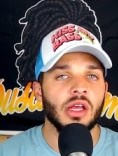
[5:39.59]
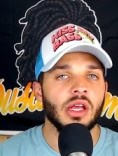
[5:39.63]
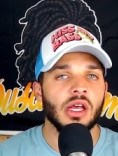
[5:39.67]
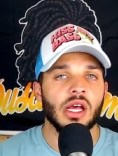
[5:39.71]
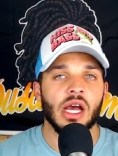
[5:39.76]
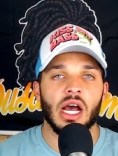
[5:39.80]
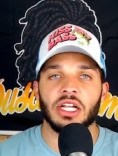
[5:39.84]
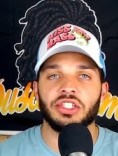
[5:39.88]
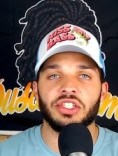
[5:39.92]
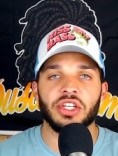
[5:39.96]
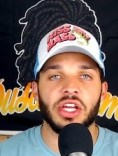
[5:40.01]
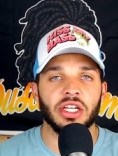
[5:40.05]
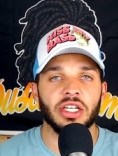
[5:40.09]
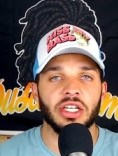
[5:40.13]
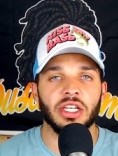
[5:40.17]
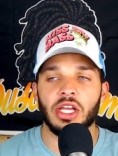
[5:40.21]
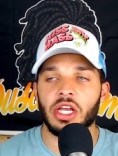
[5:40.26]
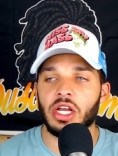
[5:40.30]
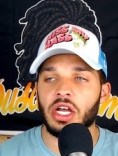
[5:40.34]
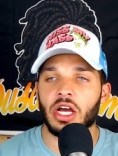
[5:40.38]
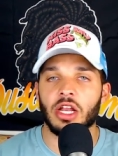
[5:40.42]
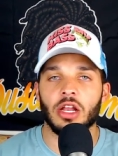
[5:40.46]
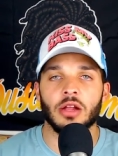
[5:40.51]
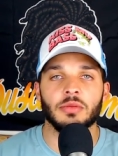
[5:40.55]
I checked it. It
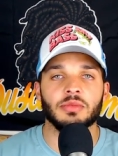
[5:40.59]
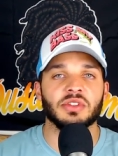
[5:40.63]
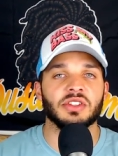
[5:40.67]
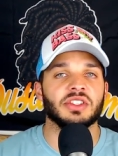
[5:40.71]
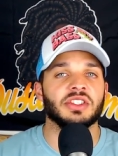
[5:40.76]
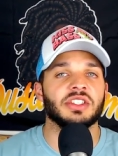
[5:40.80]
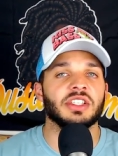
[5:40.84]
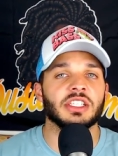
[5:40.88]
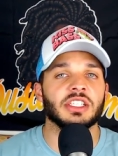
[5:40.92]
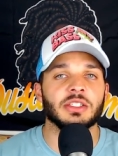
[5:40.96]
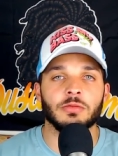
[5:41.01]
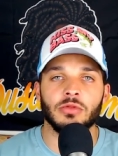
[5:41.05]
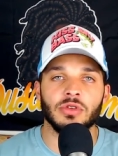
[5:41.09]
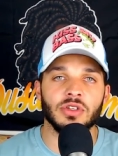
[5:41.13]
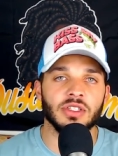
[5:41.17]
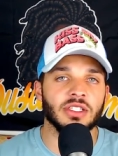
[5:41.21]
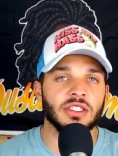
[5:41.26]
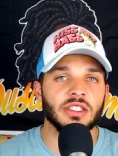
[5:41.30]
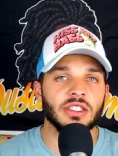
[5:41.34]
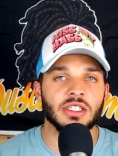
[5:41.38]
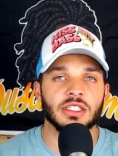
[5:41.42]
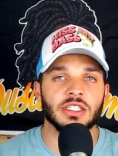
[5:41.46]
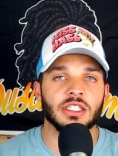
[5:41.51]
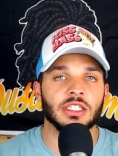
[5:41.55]
got up to 6.6,
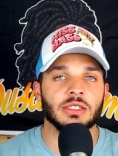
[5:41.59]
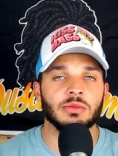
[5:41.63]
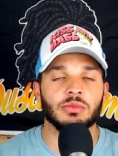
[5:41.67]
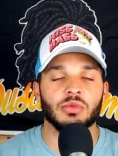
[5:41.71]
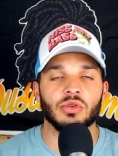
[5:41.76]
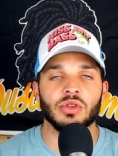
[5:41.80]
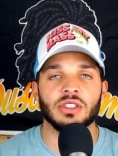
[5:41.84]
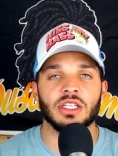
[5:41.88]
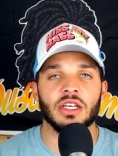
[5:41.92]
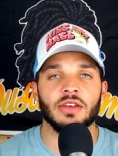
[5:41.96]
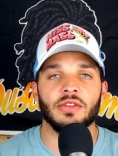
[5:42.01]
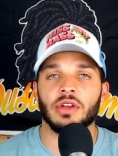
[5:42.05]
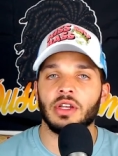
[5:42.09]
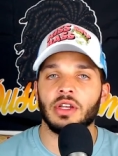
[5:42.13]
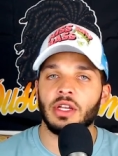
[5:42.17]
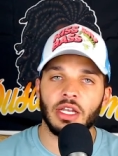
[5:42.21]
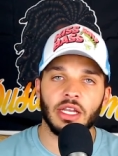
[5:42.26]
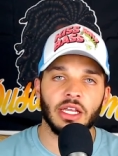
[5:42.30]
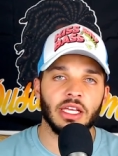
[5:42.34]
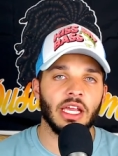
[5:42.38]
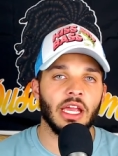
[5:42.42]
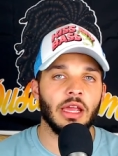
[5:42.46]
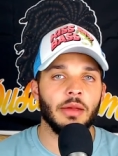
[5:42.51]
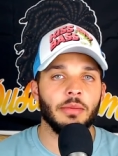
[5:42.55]
6.7, and it
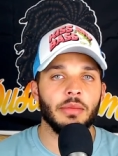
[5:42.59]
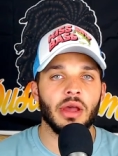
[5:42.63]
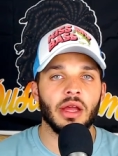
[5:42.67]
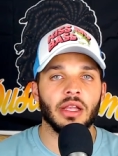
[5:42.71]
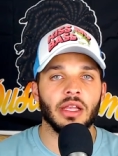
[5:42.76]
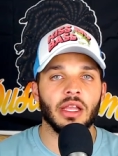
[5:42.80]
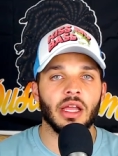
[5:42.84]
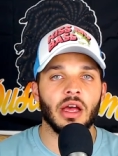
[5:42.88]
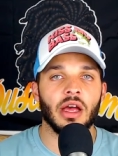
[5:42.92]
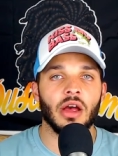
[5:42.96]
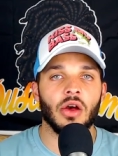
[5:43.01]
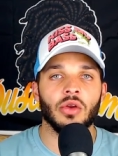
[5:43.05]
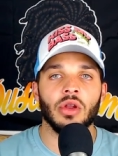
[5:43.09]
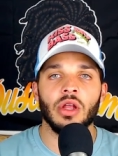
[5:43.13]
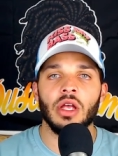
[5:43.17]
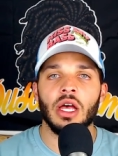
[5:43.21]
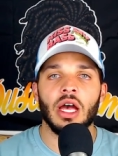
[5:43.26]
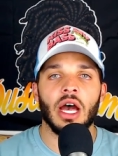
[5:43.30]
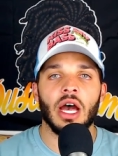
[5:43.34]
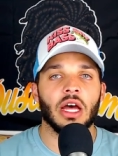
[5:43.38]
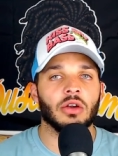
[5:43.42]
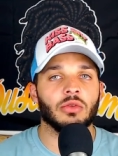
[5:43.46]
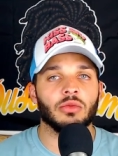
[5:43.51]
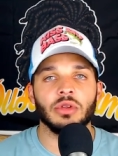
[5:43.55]
came back down.
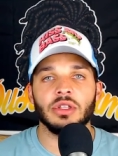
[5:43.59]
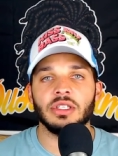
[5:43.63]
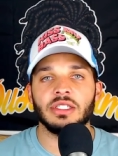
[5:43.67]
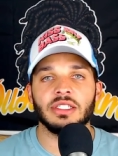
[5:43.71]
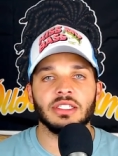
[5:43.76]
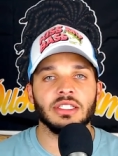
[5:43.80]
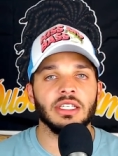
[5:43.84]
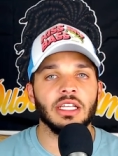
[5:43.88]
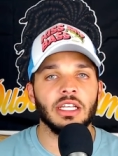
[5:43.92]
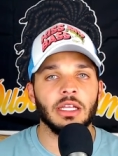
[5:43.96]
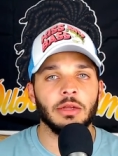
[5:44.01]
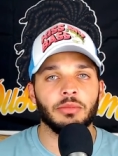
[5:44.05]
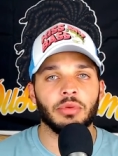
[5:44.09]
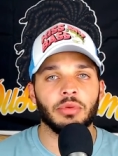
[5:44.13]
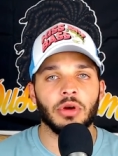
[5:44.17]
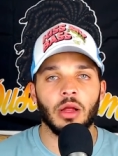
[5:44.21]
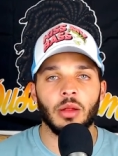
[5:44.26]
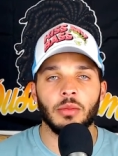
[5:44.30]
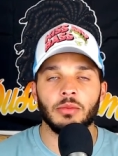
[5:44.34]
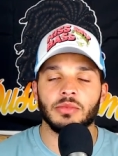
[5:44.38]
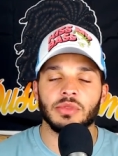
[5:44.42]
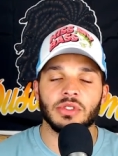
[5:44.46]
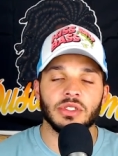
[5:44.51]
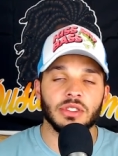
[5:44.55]
I don't really see any
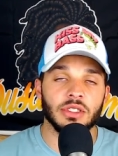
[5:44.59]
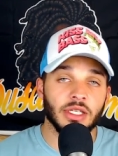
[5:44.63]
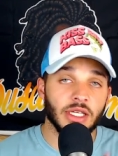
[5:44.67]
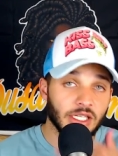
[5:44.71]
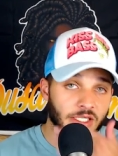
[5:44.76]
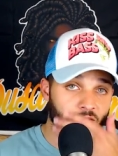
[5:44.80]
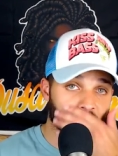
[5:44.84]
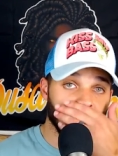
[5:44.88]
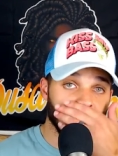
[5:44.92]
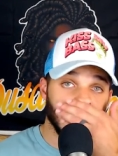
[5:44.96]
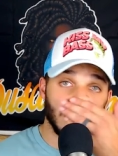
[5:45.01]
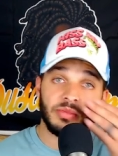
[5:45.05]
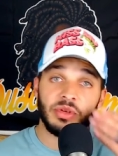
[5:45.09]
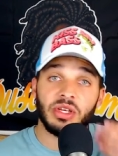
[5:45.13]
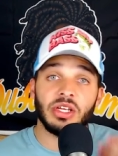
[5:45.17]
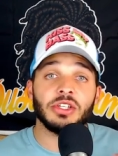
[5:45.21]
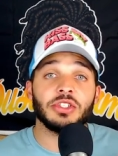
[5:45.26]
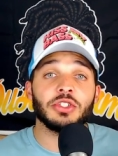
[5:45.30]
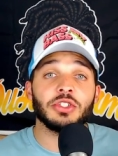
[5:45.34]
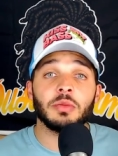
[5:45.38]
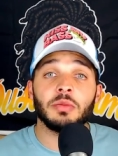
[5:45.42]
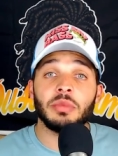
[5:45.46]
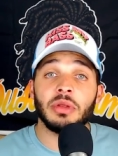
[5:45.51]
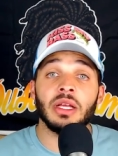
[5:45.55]
problems. Guess what? Because
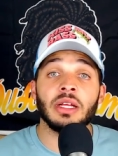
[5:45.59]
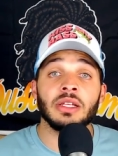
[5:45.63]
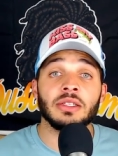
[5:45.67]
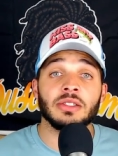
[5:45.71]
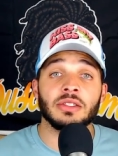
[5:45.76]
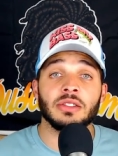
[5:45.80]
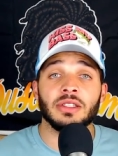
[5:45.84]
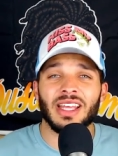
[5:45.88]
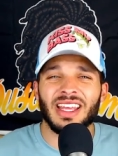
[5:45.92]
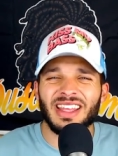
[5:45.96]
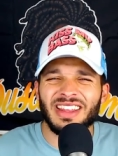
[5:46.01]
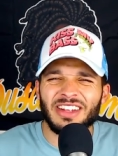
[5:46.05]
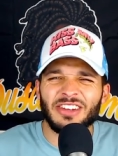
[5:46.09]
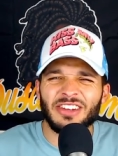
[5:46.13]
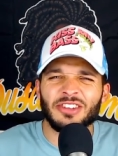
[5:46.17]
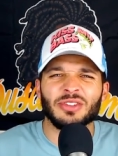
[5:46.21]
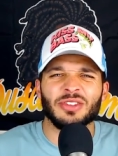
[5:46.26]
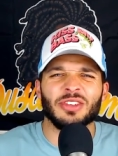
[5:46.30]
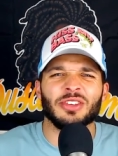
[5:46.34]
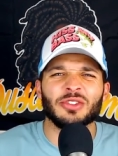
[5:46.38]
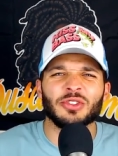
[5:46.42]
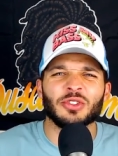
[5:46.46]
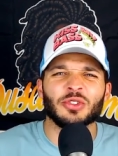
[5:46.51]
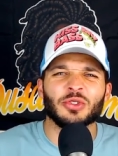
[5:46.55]
your plants, they, they're,
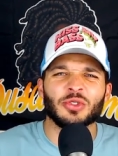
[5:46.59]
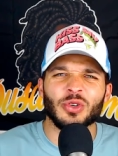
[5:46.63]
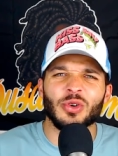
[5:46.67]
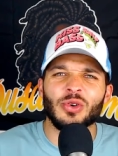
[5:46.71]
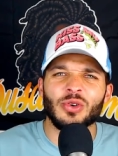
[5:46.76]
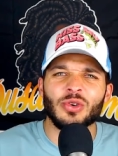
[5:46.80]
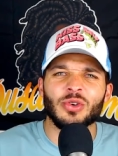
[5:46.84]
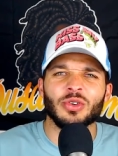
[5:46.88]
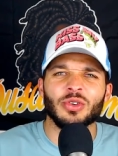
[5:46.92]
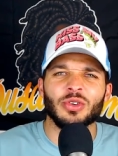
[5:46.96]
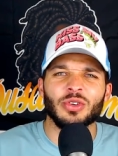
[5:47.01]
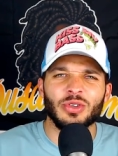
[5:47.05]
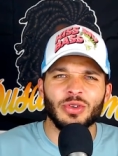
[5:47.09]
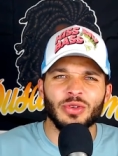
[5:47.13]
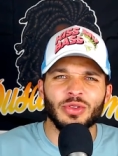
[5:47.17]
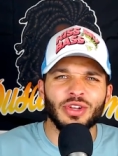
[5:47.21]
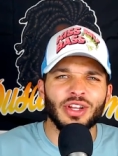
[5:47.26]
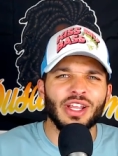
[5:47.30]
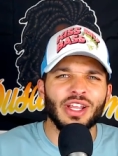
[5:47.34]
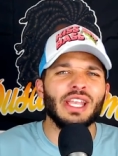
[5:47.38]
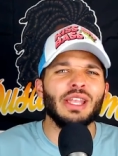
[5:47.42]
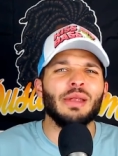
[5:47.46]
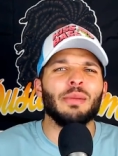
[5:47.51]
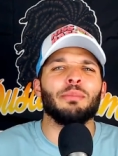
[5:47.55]
they're strong. You know,
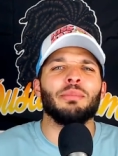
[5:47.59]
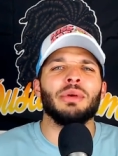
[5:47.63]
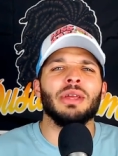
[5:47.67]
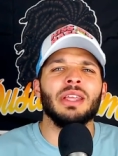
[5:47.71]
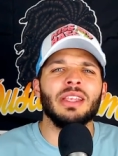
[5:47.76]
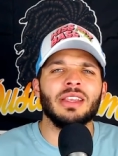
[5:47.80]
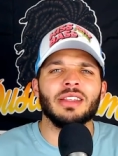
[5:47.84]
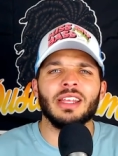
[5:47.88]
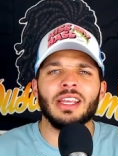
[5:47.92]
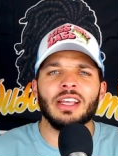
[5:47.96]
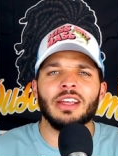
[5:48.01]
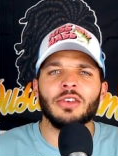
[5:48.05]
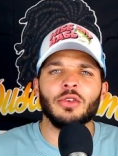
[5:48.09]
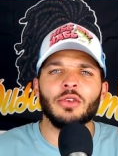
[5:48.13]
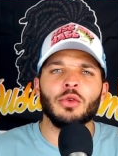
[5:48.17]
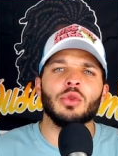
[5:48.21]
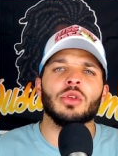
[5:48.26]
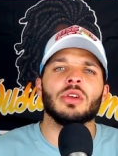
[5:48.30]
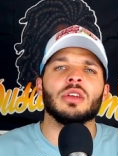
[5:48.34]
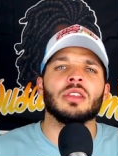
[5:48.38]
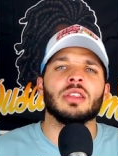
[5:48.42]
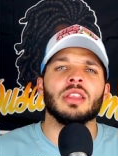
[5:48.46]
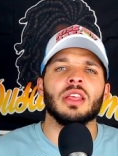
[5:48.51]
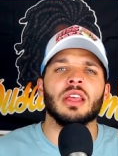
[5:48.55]
they're independent. They could do
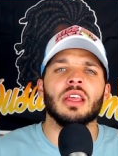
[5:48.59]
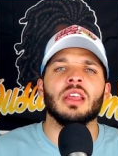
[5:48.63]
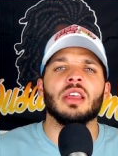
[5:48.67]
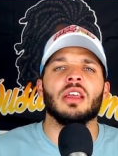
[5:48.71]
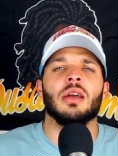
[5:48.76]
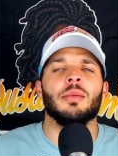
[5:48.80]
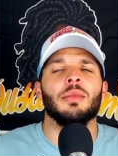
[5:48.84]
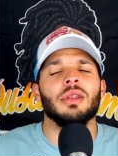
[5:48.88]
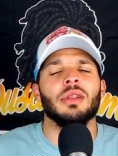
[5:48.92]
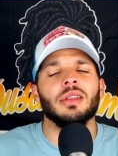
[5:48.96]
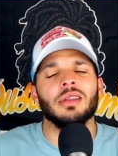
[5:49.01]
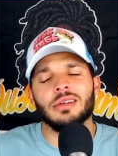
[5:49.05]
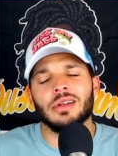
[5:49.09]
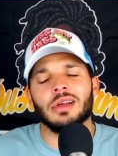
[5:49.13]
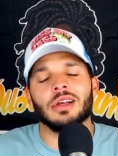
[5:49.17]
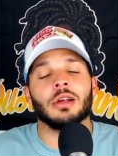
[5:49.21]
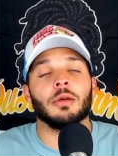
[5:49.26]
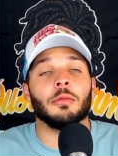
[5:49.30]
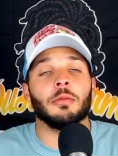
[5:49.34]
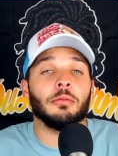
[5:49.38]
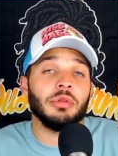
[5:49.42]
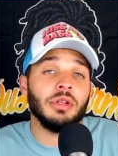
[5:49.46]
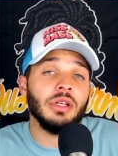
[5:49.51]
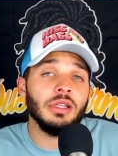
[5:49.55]
their thing. I mean, they're not
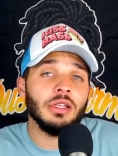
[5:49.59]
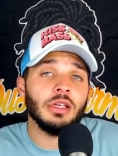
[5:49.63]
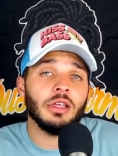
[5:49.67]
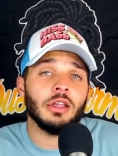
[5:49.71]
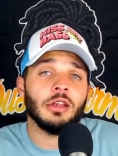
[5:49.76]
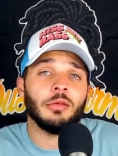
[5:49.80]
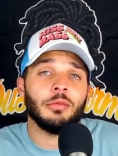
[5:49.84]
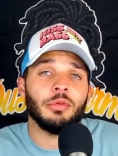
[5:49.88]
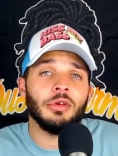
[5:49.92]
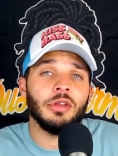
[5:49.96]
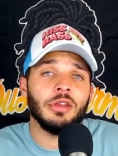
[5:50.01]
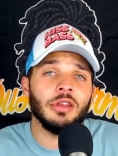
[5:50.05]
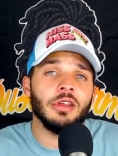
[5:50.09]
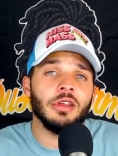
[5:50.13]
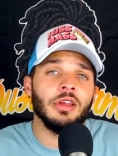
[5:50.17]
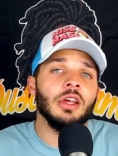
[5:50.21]
completely independent.